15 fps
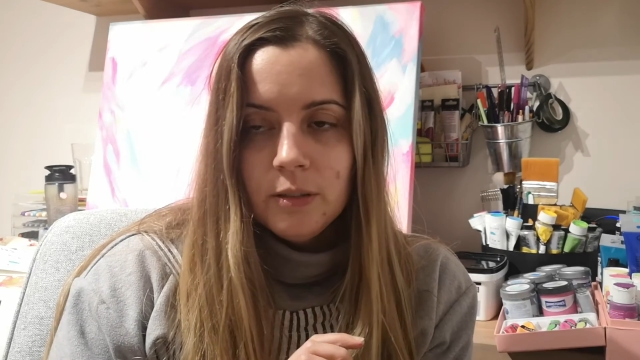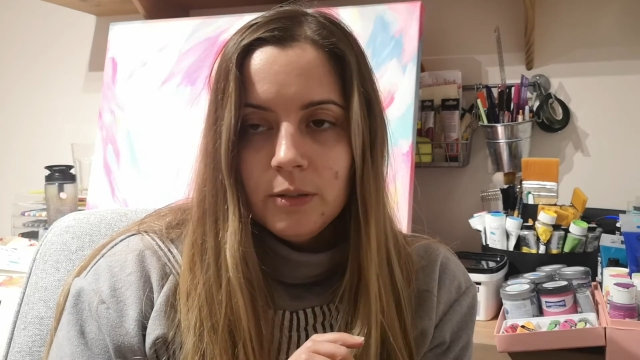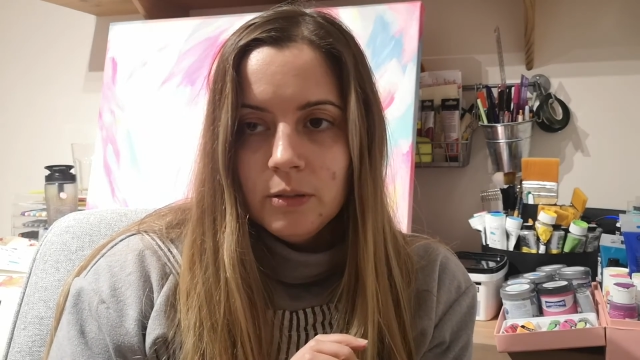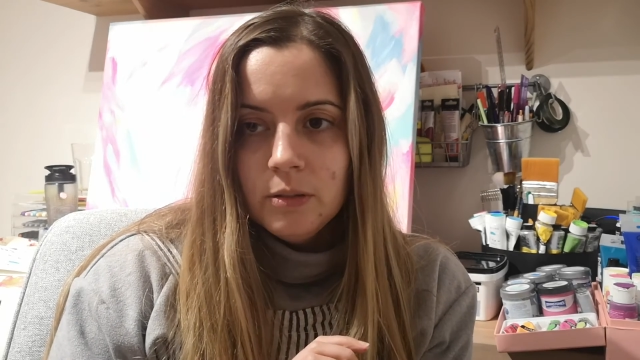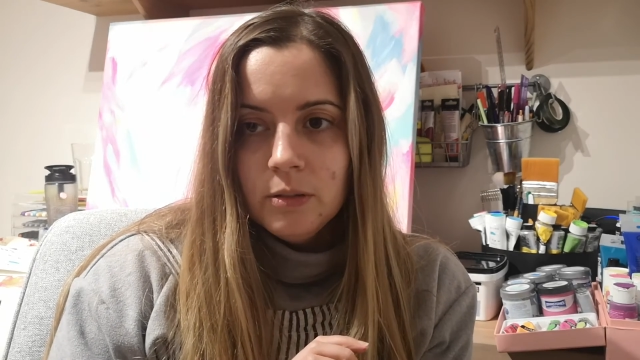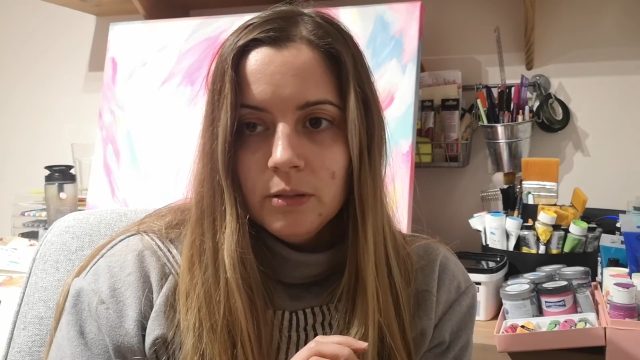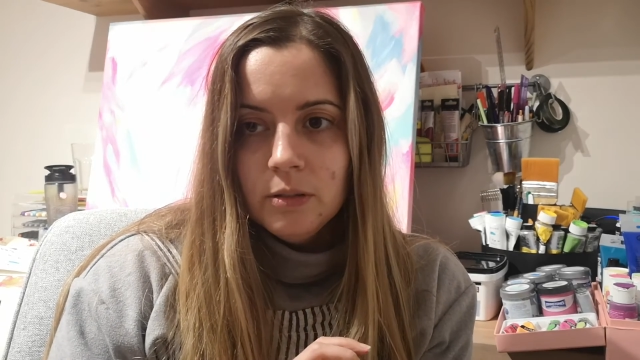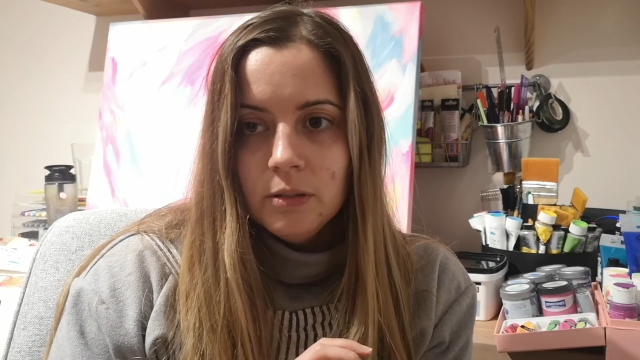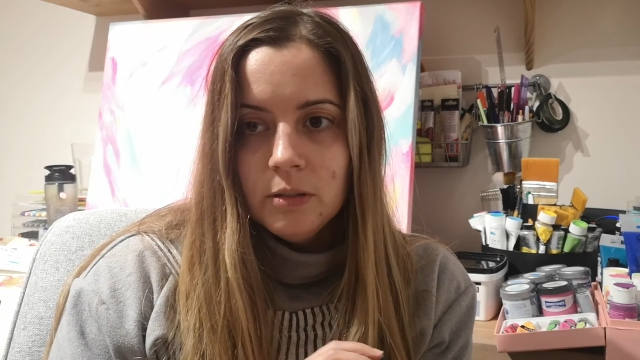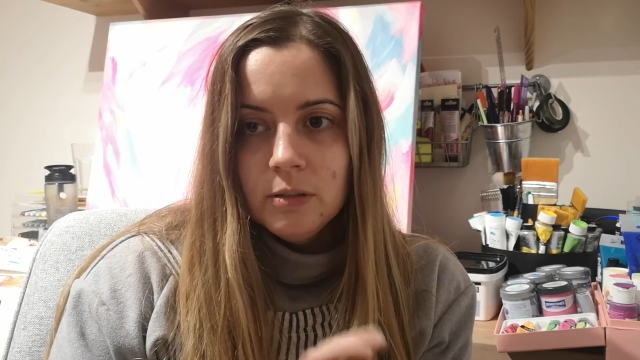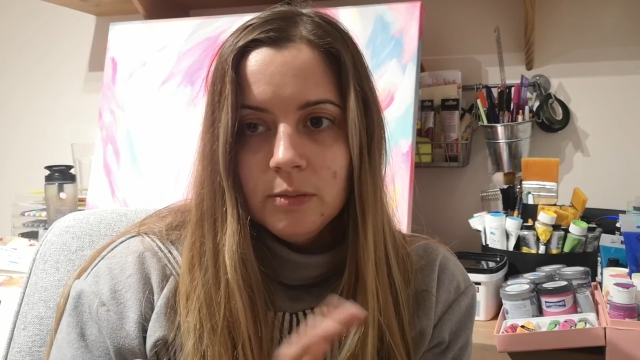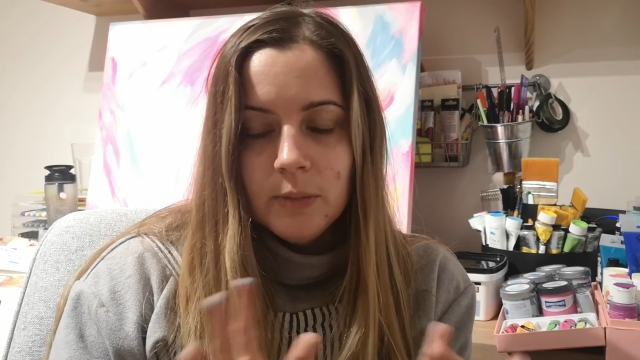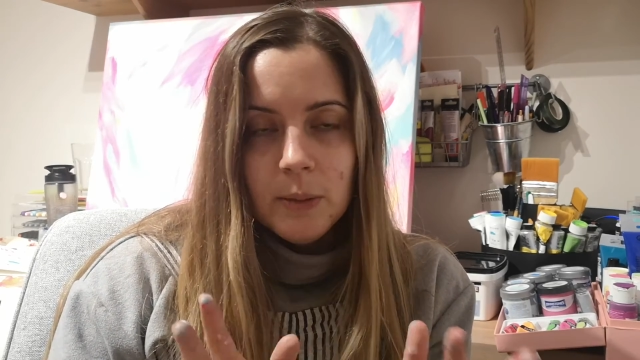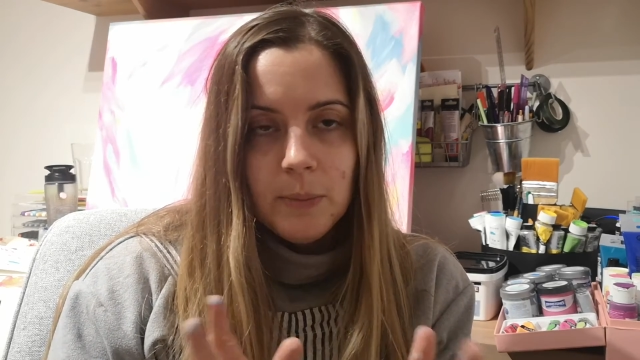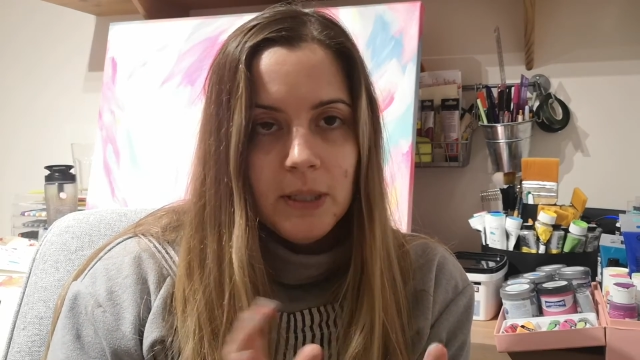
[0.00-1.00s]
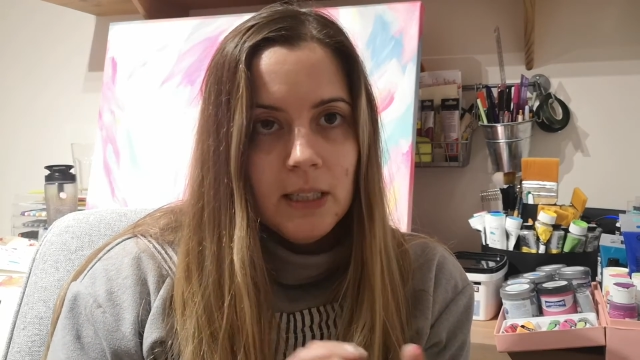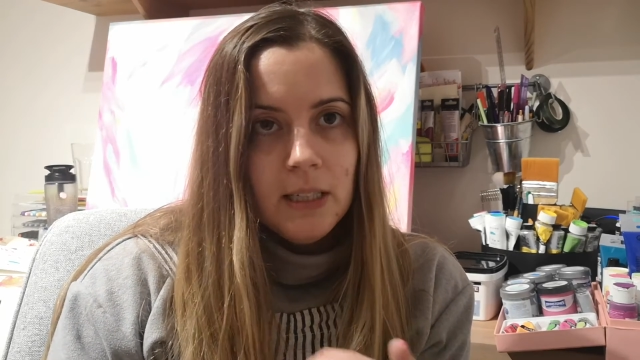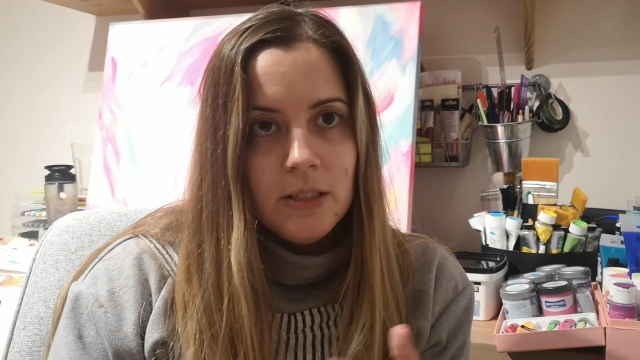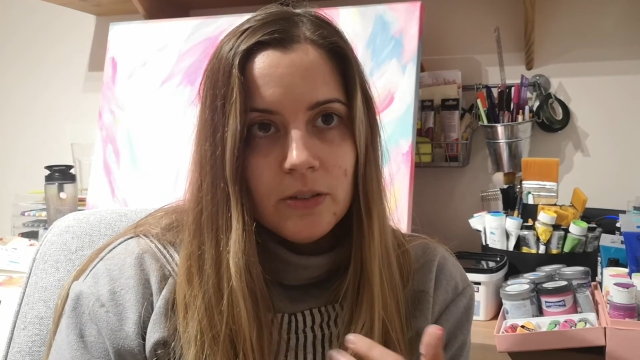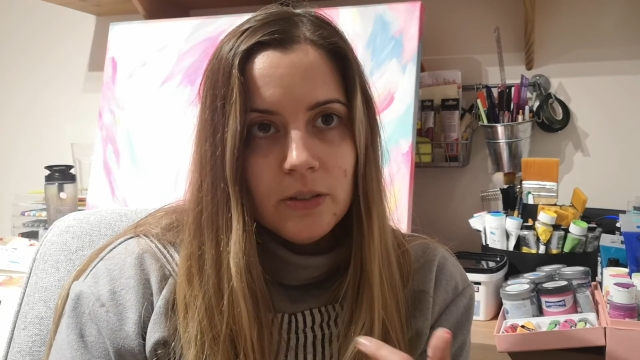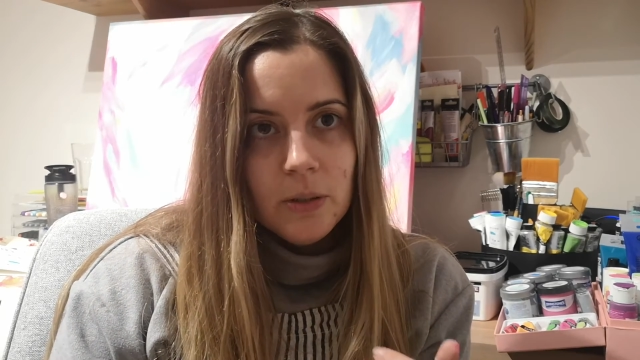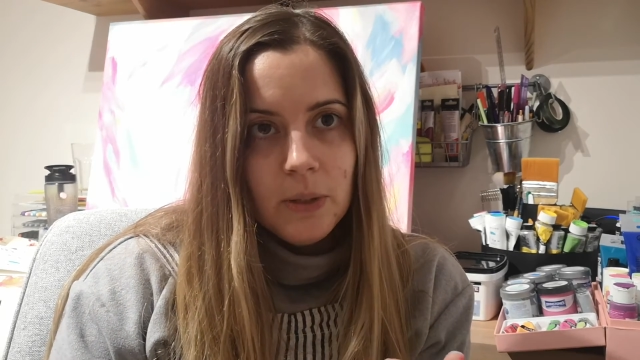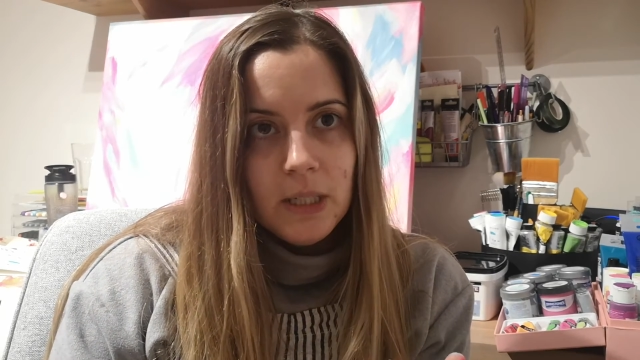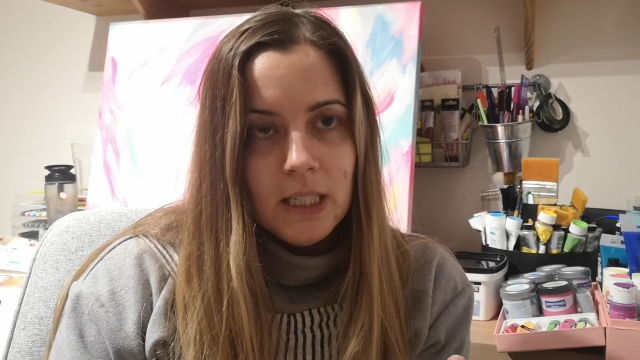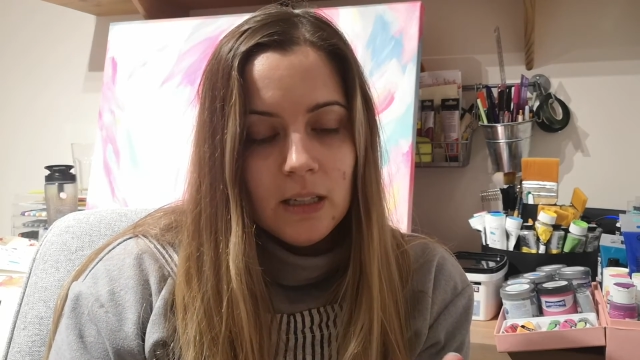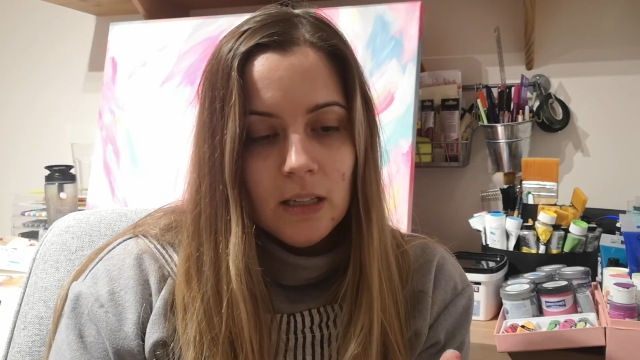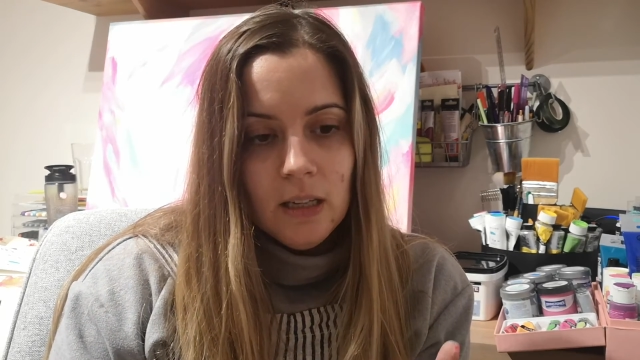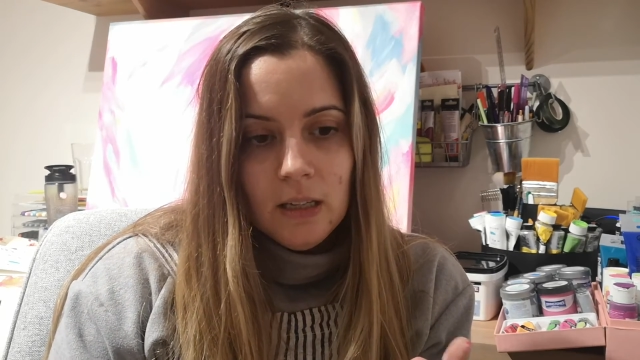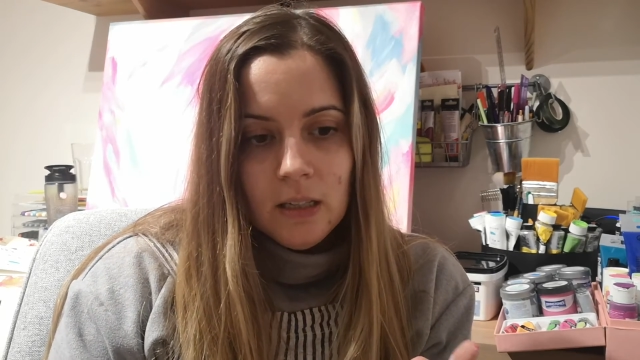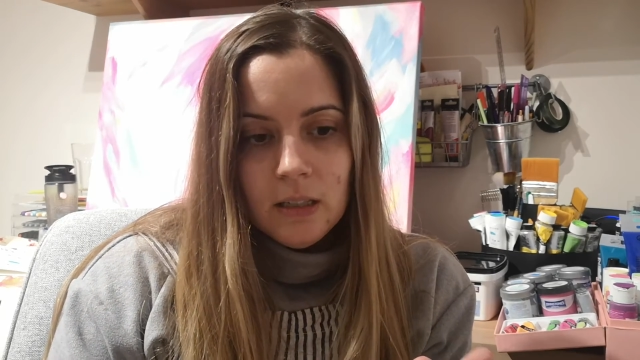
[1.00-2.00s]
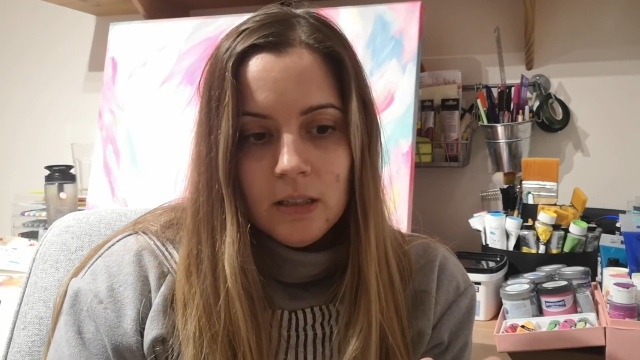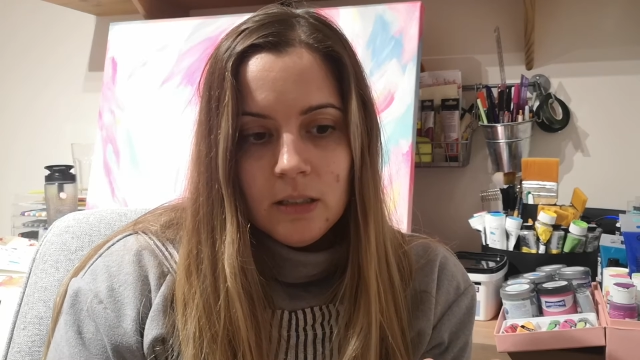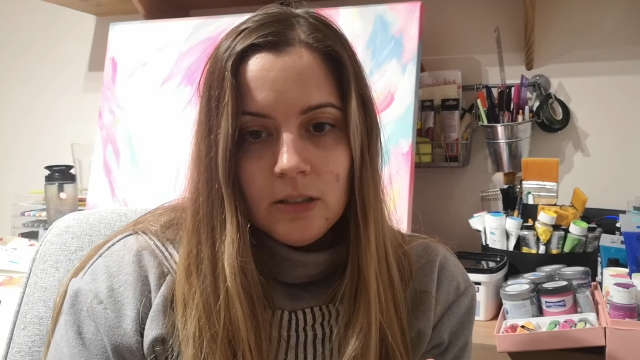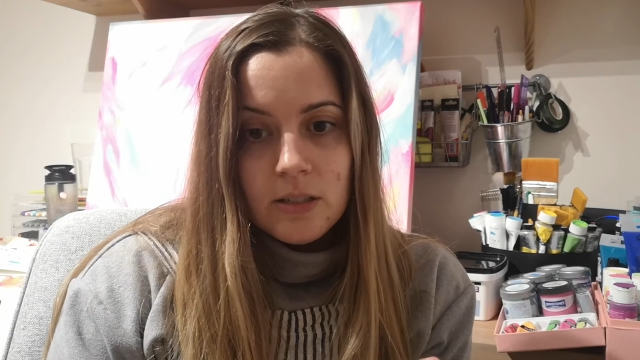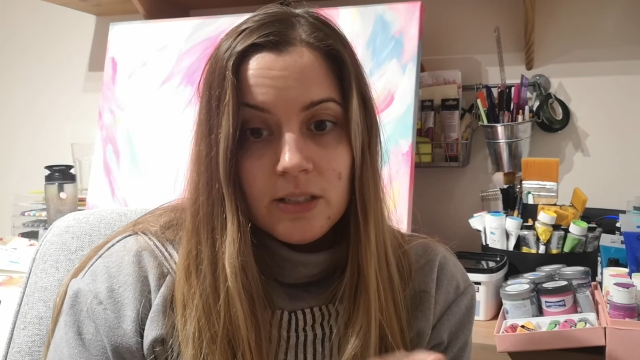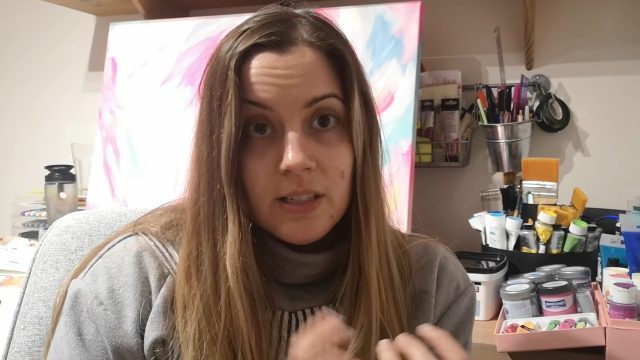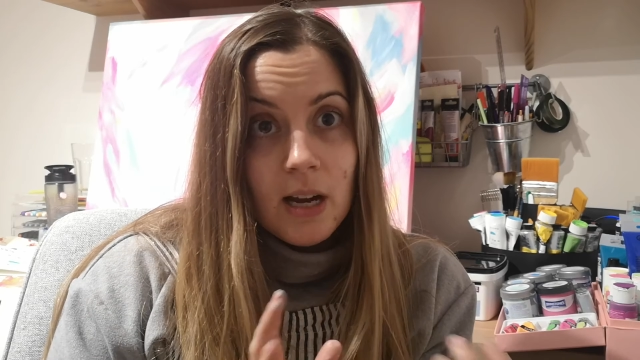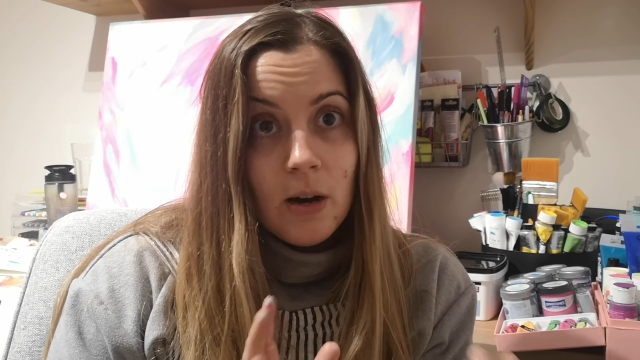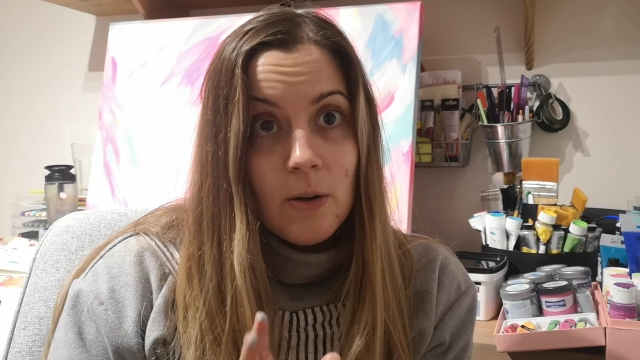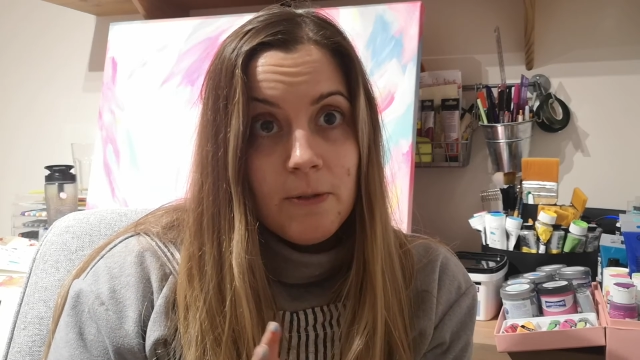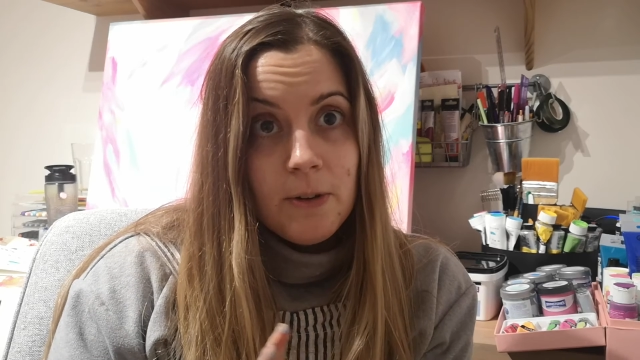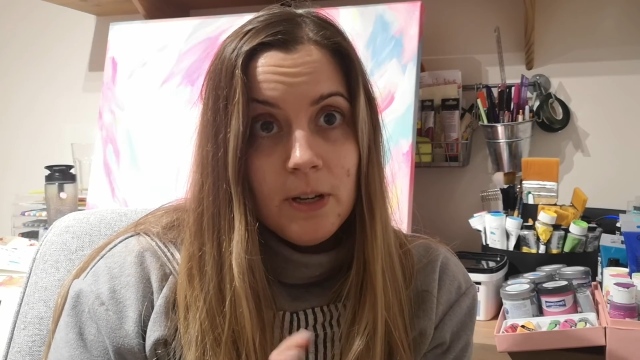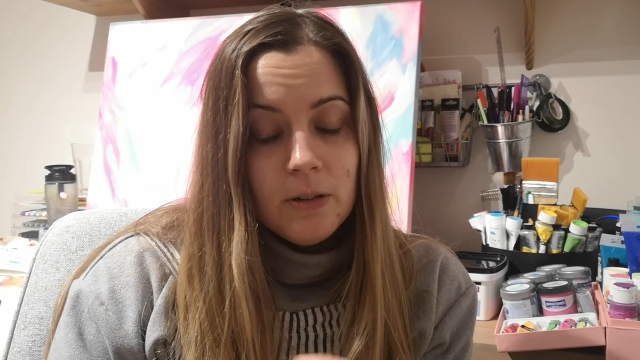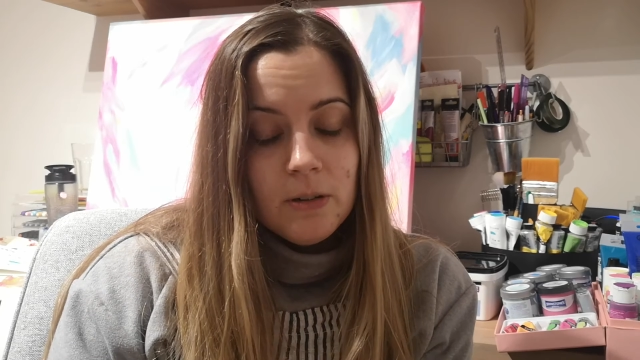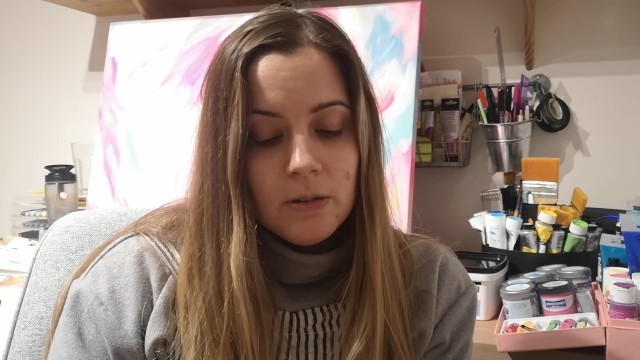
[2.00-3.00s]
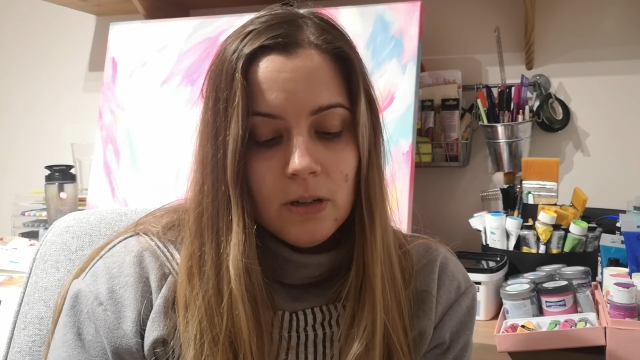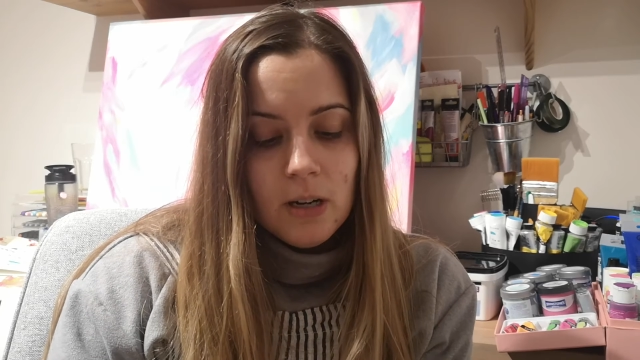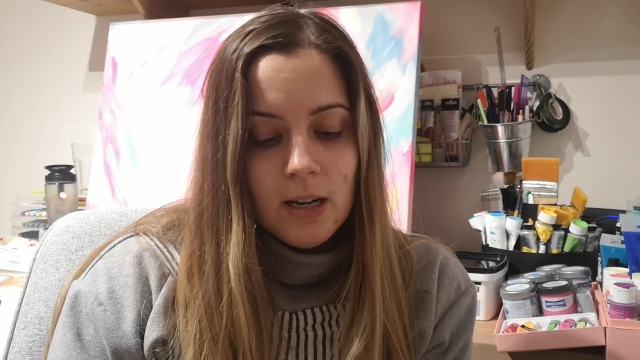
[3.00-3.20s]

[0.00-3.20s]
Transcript: or maybe later in the week, just see how I feel.